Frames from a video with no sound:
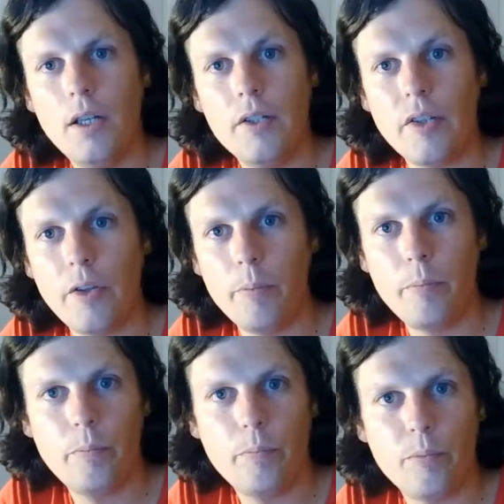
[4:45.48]
so the
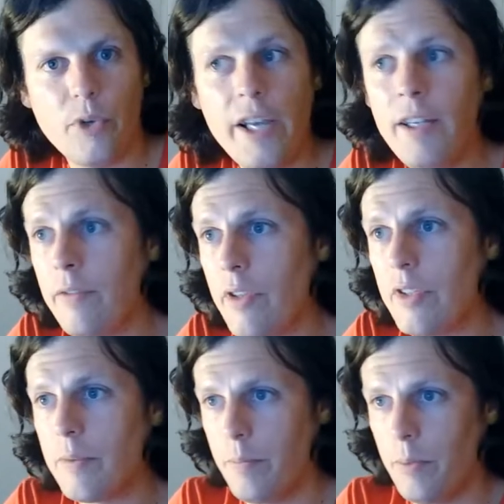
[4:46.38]
brain of
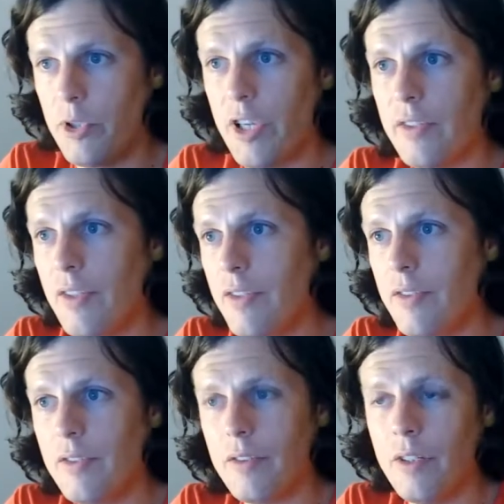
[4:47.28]
this project
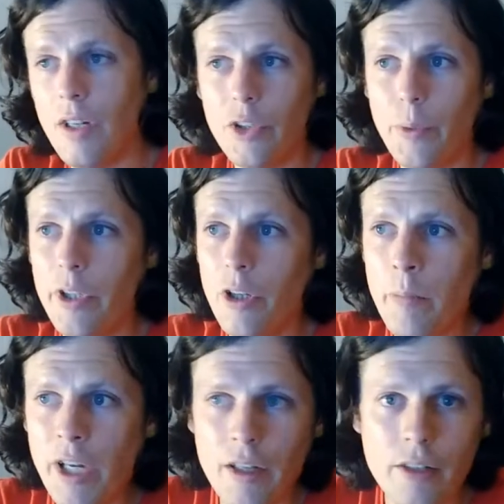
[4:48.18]
is an Arduino
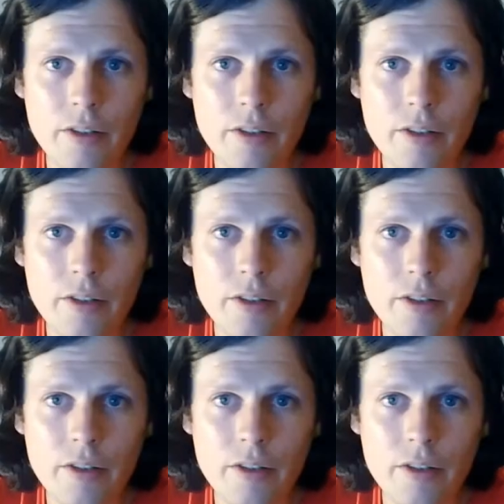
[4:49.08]
Mega